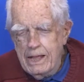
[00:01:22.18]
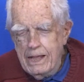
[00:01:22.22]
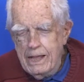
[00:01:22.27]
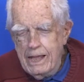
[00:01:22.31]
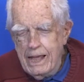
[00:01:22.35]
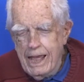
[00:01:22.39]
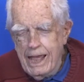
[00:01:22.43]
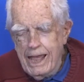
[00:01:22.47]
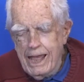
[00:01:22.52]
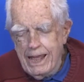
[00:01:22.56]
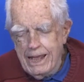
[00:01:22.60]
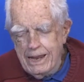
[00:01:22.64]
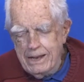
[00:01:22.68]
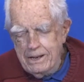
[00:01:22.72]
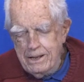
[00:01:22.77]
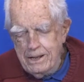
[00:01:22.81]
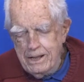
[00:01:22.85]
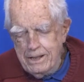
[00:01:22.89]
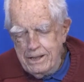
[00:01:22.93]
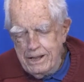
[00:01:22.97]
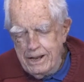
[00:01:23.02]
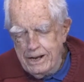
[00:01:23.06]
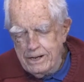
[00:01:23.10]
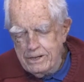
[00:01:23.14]
And
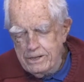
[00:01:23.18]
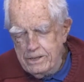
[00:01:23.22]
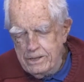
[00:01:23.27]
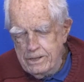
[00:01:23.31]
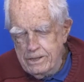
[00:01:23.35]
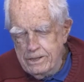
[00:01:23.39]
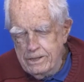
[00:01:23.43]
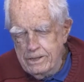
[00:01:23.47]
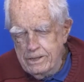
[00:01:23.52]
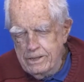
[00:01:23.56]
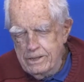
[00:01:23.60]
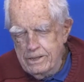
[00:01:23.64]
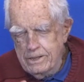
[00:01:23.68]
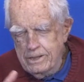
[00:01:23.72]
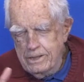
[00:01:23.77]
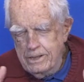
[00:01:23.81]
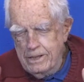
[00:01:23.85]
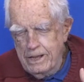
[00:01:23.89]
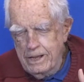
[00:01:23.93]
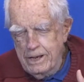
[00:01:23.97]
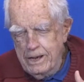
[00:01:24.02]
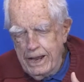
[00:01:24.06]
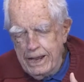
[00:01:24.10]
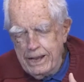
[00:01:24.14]
uh, there,
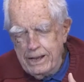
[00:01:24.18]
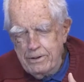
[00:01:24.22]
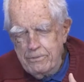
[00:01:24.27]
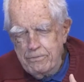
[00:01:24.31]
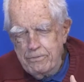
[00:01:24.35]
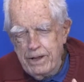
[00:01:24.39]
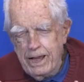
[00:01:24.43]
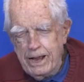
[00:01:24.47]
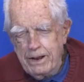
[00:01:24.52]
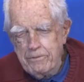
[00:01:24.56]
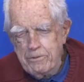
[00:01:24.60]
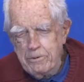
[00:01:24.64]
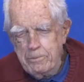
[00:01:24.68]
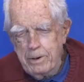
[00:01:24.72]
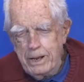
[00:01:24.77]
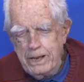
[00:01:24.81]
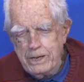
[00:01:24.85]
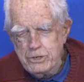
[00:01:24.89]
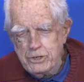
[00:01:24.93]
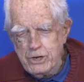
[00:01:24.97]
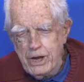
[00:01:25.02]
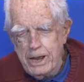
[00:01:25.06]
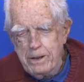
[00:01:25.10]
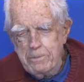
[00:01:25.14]
the lake effect from Lake
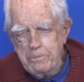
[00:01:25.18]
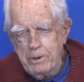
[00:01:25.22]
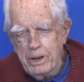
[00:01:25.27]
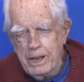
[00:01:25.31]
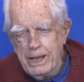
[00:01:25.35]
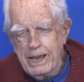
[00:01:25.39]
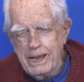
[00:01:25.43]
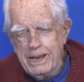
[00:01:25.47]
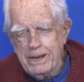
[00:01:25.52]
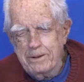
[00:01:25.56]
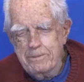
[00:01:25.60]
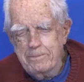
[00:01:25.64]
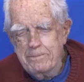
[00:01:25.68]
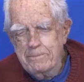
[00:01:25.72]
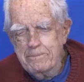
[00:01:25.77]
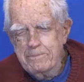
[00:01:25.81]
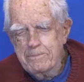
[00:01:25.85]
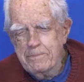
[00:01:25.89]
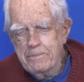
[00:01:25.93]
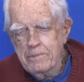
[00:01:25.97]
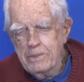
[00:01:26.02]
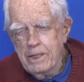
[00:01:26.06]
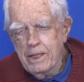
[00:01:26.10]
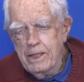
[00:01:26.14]
Champlain
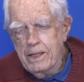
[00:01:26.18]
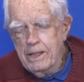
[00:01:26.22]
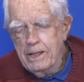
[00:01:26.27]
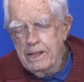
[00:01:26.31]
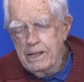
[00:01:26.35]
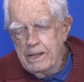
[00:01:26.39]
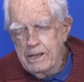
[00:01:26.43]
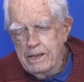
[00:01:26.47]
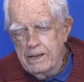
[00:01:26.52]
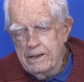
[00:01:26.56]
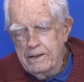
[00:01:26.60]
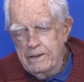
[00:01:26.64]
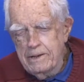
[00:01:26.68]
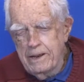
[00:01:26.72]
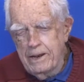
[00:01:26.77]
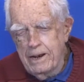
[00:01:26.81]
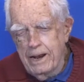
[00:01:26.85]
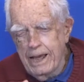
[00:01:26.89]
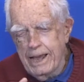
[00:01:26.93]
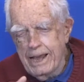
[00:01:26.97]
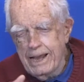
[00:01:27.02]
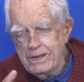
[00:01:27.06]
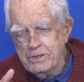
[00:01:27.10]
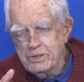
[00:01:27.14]

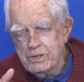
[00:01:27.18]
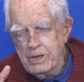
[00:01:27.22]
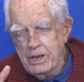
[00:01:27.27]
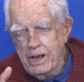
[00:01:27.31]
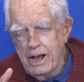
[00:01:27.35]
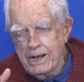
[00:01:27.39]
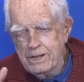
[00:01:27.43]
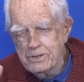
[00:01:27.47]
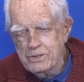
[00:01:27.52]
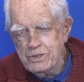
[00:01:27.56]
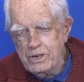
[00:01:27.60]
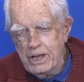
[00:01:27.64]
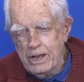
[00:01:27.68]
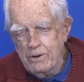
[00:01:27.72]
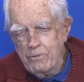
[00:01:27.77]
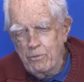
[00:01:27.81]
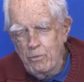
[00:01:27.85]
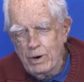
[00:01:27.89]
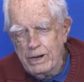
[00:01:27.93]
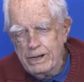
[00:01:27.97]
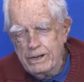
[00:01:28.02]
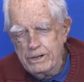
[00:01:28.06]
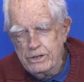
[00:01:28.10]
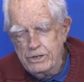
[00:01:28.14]
delays the onset of
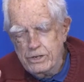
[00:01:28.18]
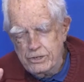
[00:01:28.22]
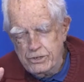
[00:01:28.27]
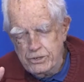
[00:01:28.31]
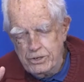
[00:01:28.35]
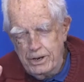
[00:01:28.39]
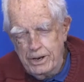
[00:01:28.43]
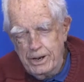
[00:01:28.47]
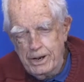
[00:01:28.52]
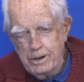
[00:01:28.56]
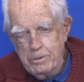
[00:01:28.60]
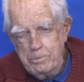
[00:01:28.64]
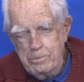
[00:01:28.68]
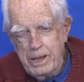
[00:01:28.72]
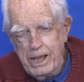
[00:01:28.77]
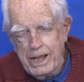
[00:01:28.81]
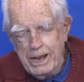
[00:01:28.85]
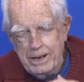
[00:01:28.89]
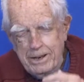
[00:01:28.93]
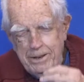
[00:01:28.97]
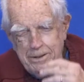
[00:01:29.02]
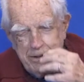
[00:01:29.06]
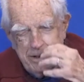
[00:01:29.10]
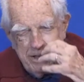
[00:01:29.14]
winter just a little
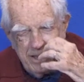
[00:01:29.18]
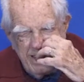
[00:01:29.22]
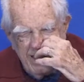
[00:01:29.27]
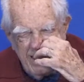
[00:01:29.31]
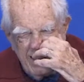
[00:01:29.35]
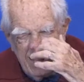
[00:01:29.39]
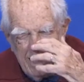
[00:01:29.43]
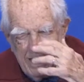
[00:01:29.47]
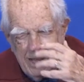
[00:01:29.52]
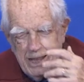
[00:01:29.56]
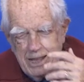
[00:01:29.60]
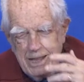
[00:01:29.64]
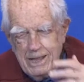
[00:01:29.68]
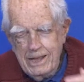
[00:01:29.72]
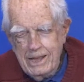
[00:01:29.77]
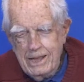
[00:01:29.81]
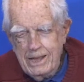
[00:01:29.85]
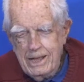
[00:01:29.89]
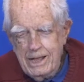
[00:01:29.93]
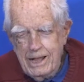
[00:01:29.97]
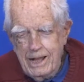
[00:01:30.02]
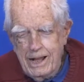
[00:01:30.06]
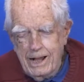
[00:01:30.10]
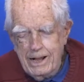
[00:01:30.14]
bit
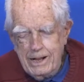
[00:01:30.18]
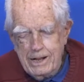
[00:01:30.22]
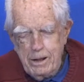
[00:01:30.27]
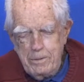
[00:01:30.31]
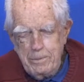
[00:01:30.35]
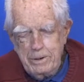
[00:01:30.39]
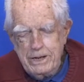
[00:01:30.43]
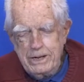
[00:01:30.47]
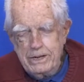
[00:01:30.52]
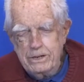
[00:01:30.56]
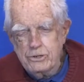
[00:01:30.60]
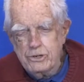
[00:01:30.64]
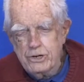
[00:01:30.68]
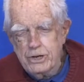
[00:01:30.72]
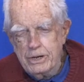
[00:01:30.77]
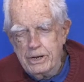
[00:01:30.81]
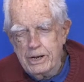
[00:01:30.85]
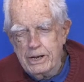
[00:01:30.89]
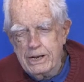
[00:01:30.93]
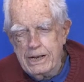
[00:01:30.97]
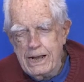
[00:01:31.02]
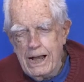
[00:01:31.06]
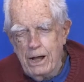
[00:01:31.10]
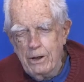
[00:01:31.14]
uh, coming into
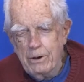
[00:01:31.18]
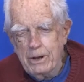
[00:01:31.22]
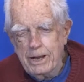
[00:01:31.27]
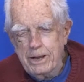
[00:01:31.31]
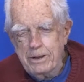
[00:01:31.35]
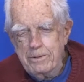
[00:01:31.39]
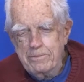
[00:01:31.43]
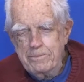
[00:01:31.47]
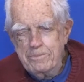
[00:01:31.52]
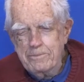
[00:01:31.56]
Chittenden County.